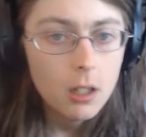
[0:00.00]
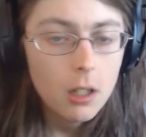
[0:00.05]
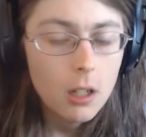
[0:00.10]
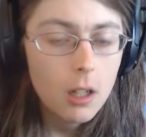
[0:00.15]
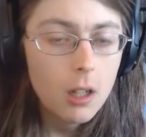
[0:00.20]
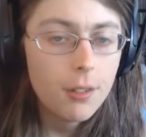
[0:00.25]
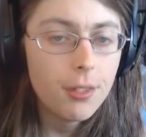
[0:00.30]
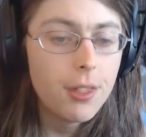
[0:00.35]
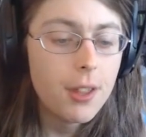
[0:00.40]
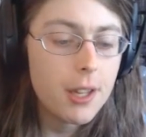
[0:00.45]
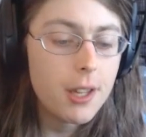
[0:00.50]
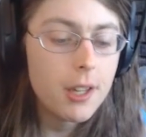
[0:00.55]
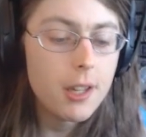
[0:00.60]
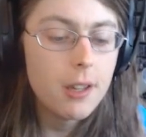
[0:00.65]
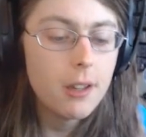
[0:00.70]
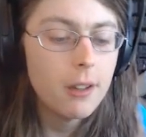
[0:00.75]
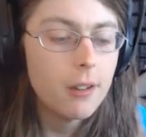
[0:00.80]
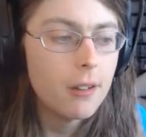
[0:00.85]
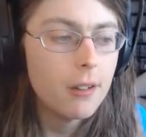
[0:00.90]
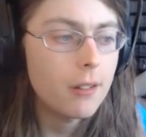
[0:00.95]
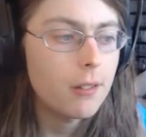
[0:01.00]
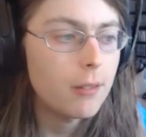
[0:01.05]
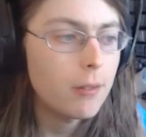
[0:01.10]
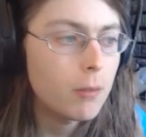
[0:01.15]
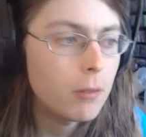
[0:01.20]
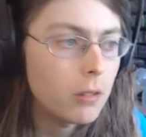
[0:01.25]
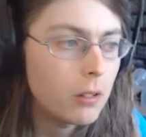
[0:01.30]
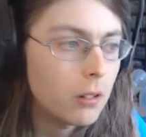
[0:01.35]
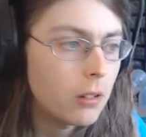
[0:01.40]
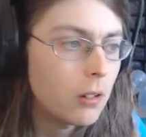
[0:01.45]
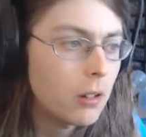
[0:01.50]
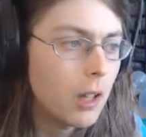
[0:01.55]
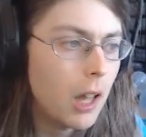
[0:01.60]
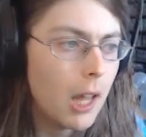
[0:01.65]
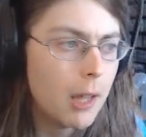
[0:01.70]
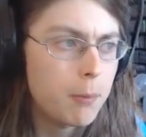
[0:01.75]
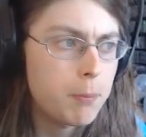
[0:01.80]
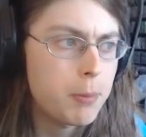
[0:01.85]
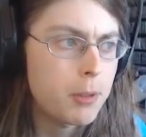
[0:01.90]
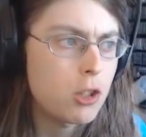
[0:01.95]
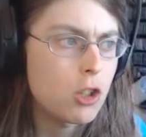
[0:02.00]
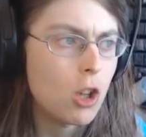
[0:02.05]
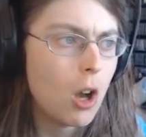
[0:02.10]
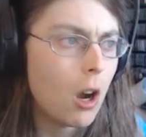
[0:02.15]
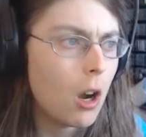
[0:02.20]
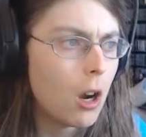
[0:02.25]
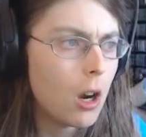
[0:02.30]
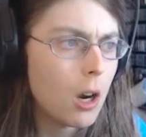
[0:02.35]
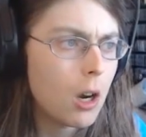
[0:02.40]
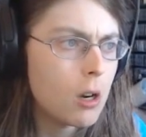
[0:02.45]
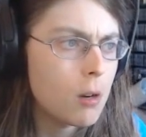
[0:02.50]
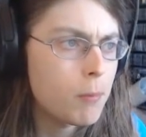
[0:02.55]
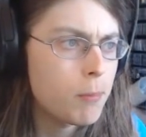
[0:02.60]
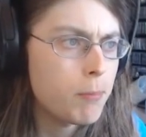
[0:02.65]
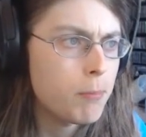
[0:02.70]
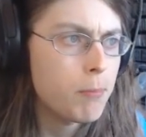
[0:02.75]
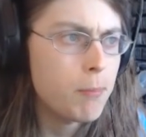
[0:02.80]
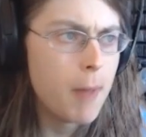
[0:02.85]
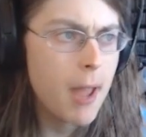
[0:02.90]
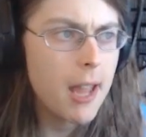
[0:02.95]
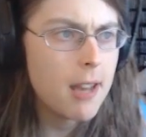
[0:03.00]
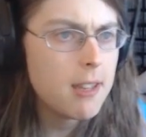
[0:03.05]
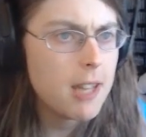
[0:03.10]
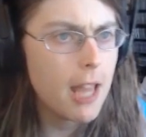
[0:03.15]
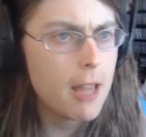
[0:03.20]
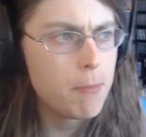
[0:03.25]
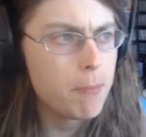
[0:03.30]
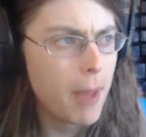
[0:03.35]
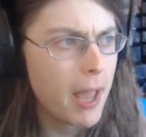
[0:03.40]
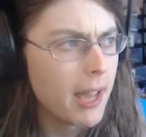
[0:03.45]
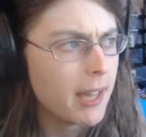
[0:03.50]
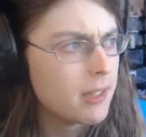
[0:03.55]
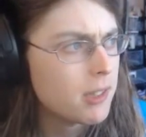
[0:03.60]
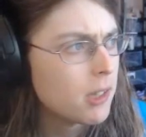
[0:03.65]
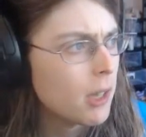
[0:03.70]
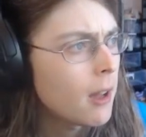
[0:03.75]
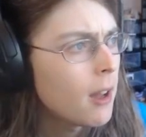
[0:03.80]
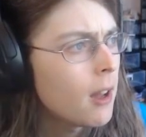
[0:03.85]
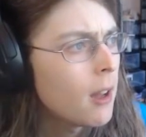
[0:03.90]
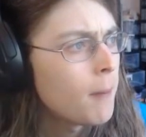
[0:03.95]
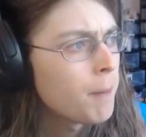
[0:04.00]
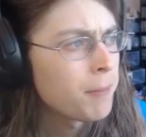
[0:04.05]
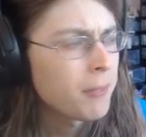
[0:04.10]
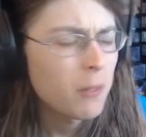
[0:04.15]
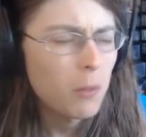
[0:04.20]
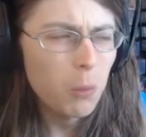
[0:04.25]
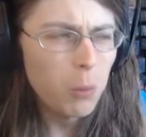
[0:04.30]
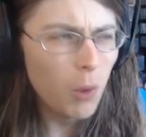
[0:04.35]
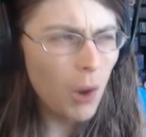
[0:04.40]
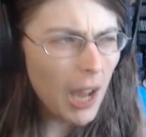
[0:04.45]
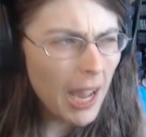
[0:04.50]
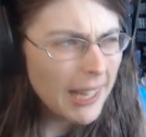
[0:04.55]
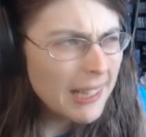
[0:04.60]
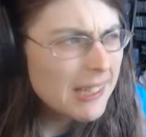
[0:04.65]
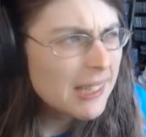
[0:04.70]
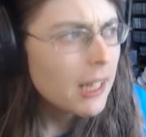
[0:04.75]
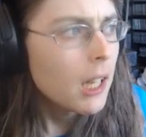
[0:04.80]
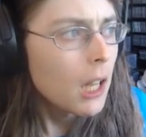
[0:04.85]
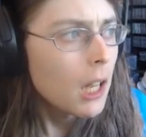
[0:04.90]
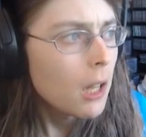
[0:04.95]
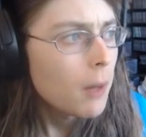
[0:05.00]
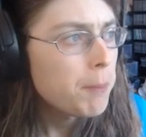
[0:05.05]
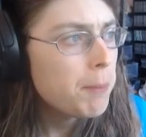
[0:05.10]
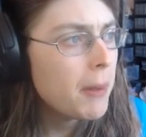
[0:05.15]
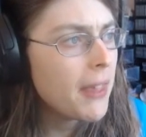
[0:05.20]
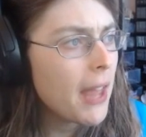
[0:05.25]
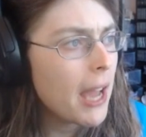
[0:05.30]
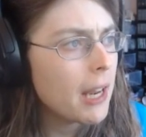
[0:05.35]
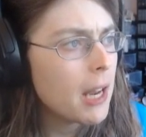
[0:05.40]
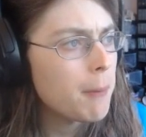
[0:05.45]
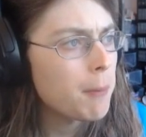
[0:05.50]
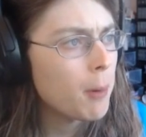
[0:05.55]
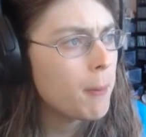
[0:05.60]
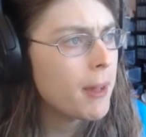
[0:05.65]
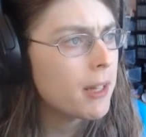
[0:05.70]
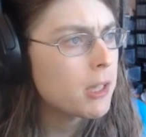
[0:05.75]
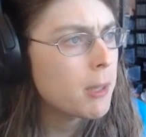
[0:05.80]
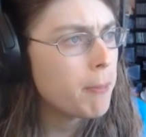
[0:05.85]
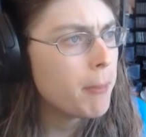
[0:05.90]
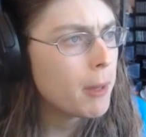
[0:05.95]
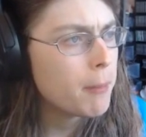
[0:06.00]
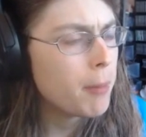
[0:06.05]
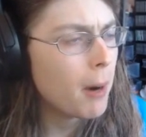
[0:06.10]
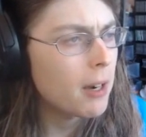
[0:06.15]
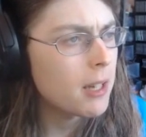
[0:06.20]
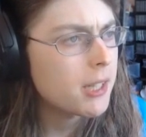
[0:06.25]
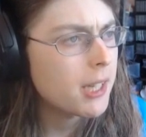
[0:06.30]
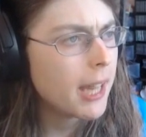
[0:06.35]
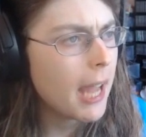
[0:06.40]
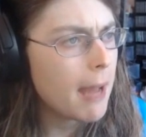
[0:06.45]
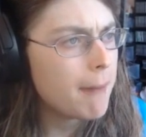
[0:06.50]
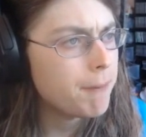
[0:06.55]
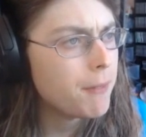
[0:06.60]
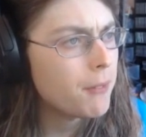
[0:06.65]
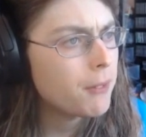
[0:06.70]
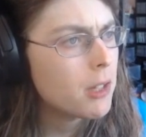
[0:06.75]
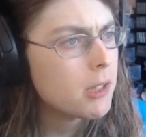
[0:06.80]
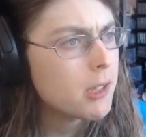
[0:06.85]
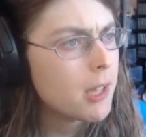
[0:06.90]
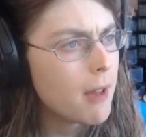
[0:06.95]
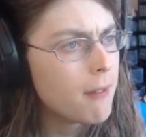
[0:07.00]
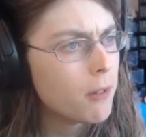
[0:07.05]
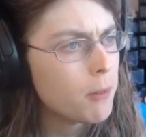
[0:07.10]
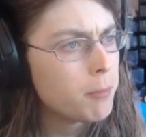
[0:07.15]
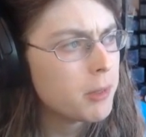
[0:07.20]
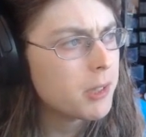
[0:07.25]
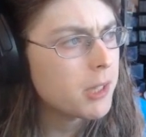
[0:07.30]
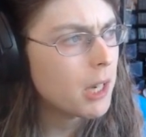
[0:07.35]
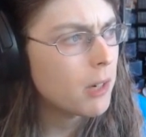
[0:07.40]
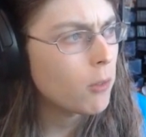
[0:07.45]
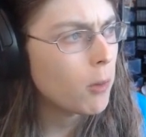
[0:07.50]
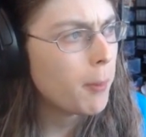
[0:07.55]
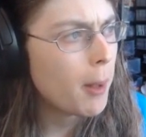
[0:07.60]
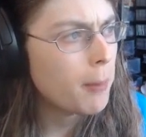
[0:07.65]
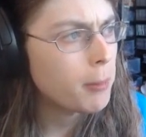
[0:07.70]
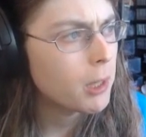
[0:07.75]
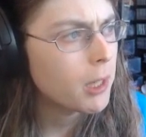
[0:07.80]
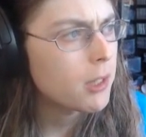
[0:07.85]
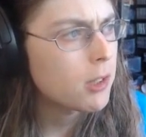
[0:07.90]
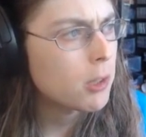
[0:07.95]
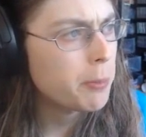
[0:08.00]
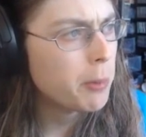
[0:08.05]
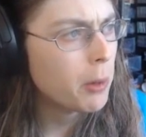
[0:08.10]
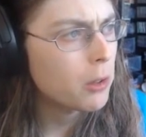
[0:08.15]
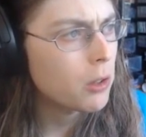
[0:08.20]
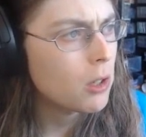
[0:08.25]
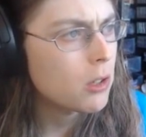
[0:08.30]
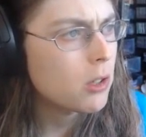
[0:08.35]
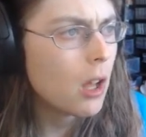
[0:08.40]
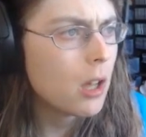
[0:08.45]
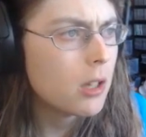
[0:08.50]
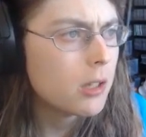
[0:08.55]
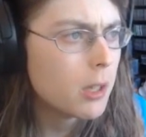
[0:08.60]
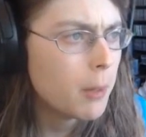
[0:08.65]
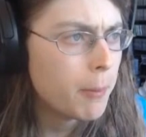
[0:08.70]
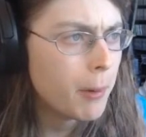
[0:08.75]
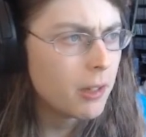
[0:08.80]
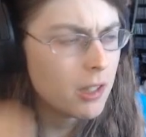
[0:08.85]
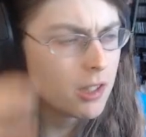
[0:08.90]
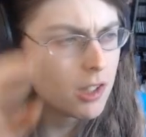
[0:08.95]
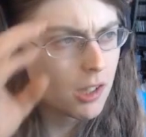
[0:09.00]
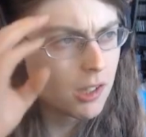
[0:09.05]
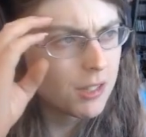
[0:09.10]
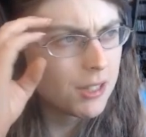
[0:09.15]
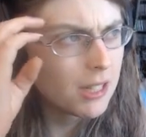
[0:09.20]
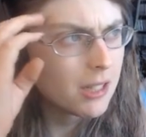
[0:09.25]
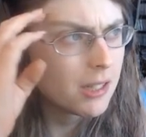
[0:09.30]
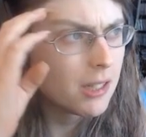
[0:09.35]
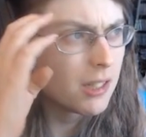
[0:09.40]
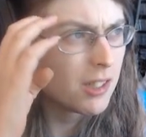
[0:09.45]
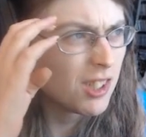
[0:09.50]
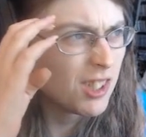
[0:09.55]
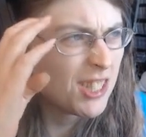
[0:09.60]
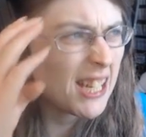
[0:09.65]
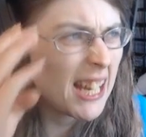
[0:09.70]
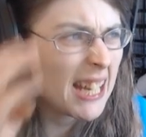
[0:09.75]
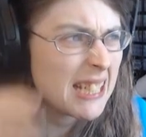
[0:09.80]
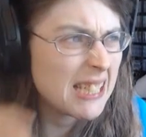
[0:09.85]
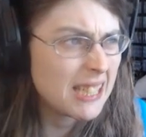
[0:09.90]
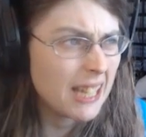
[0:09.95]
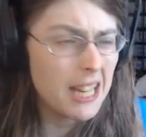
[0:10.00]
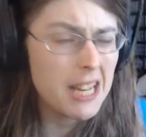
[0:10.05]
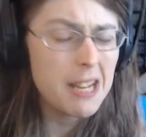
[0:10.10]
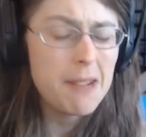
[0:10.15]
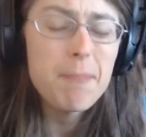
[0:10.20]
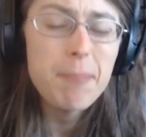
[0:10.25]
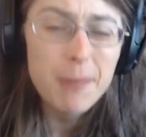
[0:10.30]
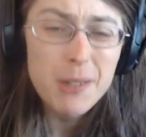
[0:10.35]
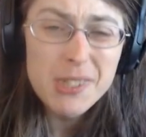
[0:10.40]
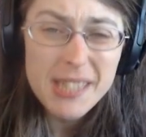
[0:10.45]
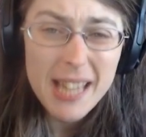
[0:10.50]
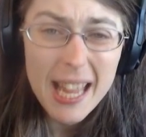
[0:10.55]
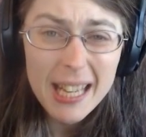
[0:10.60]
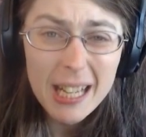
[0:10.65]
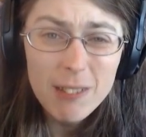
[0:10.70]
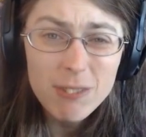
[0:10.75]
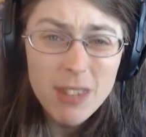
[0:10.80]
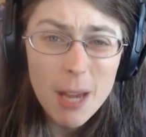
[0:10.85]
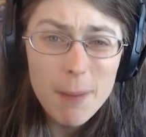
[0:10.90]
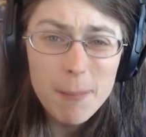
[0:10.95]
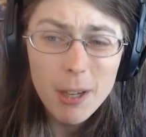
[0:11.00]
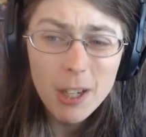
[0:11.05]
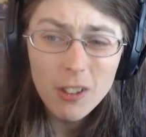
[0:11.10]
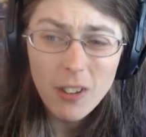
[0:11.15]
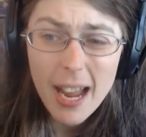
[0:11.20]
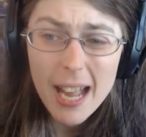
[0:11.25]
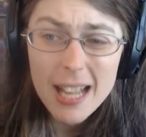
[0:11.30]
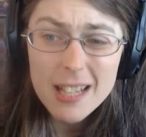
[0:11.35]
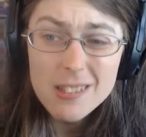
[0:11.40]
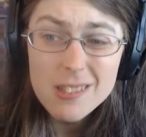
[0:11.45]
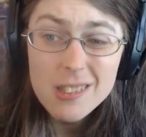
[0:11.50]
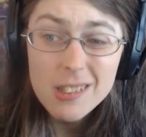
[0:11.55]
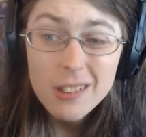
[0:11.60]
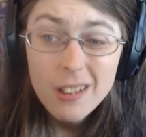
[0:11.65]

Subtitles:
the, like, bizarre mandate bans. What? But that number makes a big partisan gap. 57% of Republicans support those laws compared to just 16% of Democrats